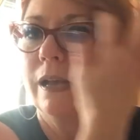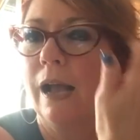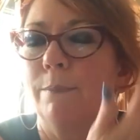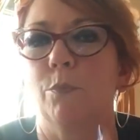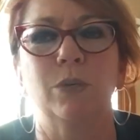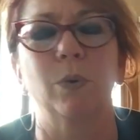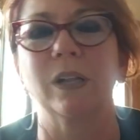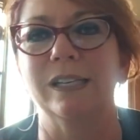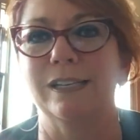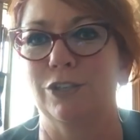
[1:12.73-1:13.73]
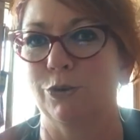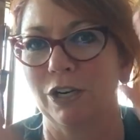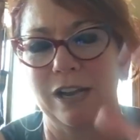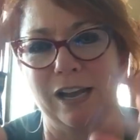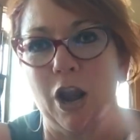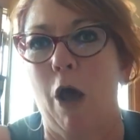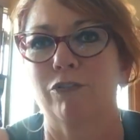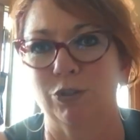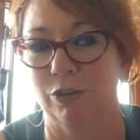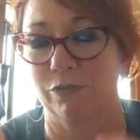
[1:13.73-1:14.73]
Um, we really need to do an, an
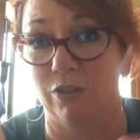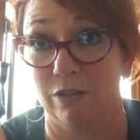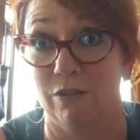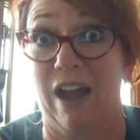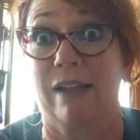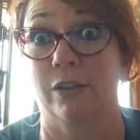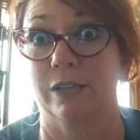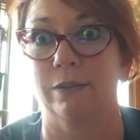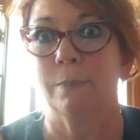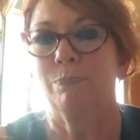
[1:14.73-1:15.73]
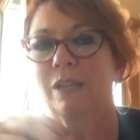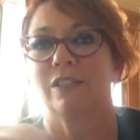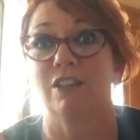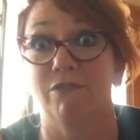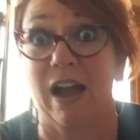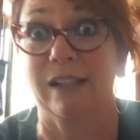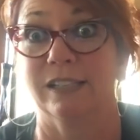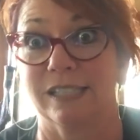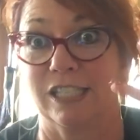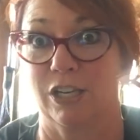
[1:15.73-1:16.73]
offshoot of the, the violent, the
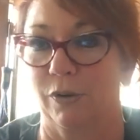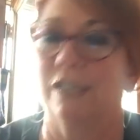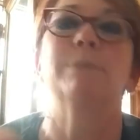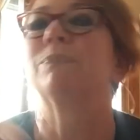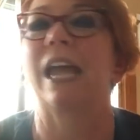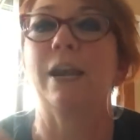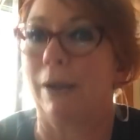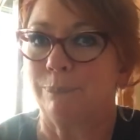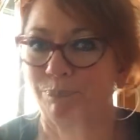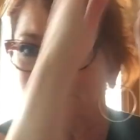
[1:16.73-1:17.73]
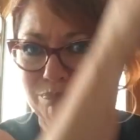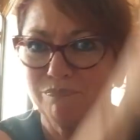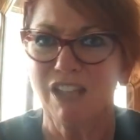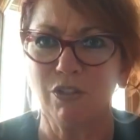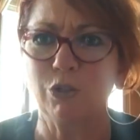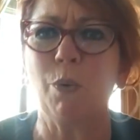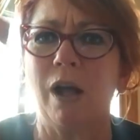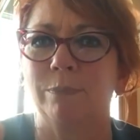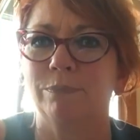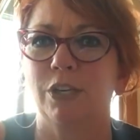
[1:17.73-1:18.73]
violent series. Anyway, there's your
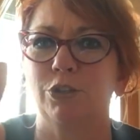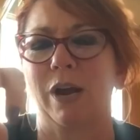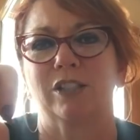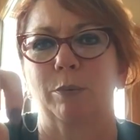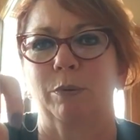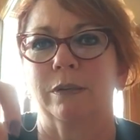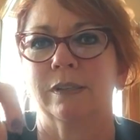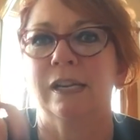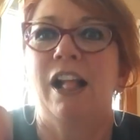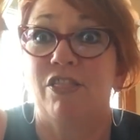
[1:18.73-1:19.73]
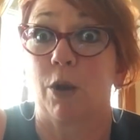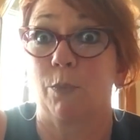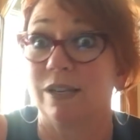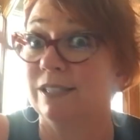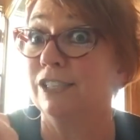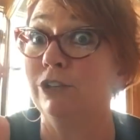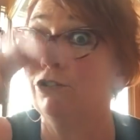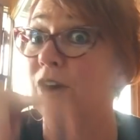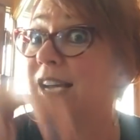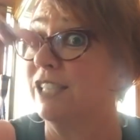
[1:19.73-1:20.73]
wall. Here's your grasshopper. There was a little
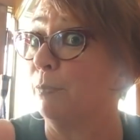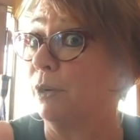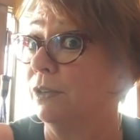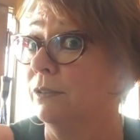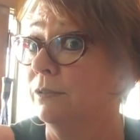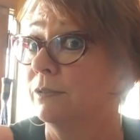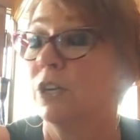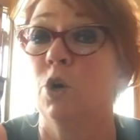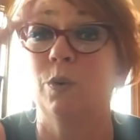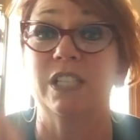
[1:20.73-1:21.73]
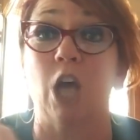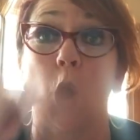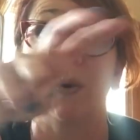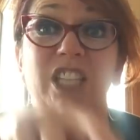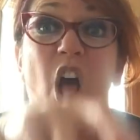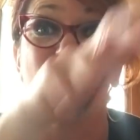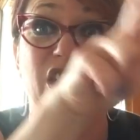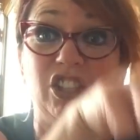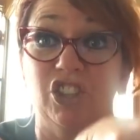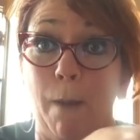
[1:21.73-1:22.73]
grasshopper who was always on
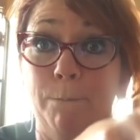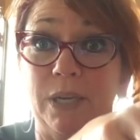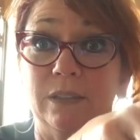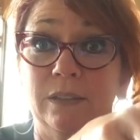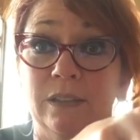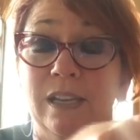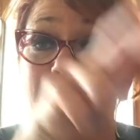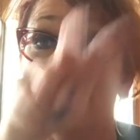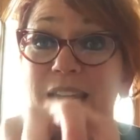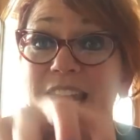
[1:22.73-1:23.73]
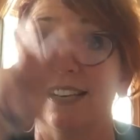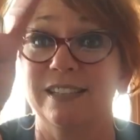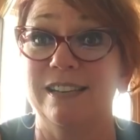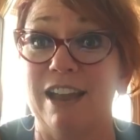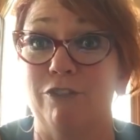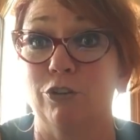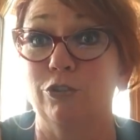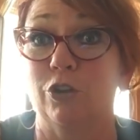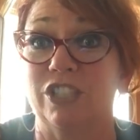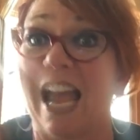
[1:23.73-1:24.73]
the jump, and because he never
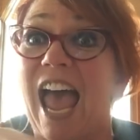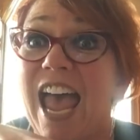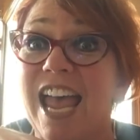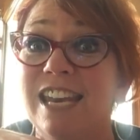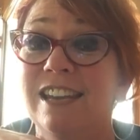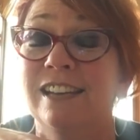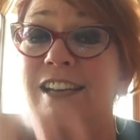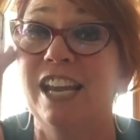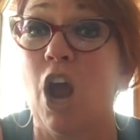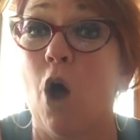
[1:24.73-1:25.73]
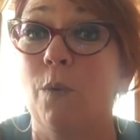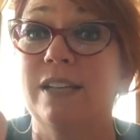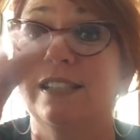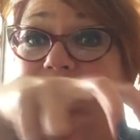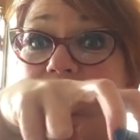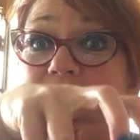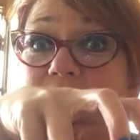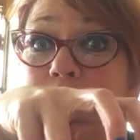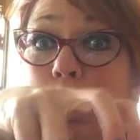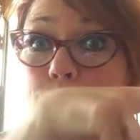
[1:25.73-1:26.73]
looked ahead, he always got
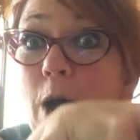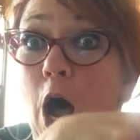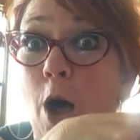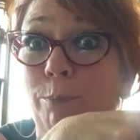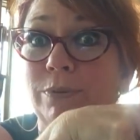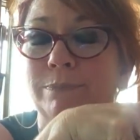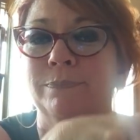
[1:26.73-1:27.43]
a bump.